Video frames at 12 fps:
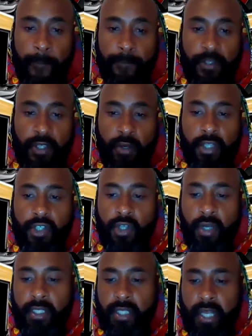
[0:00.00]
So the
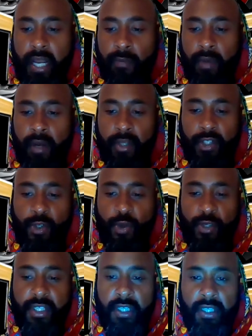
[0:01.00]
joints that I'm going to do
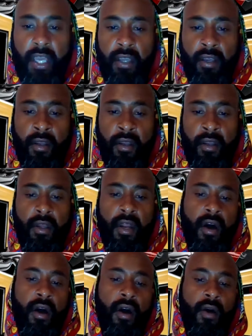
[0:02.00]
today,
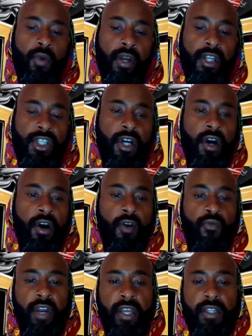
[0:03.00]
one is called
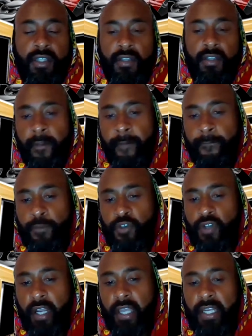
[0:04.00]
Rich. So
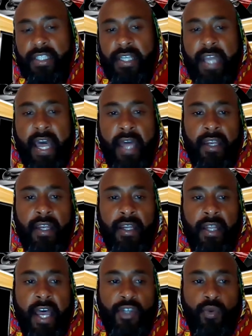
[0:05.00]
I'll get into that. And then the
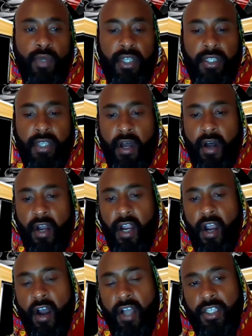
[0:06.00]
last one is
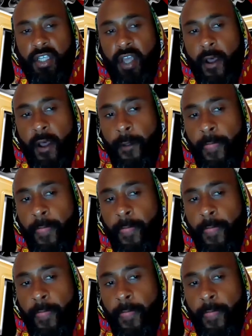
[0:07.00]
God's Child.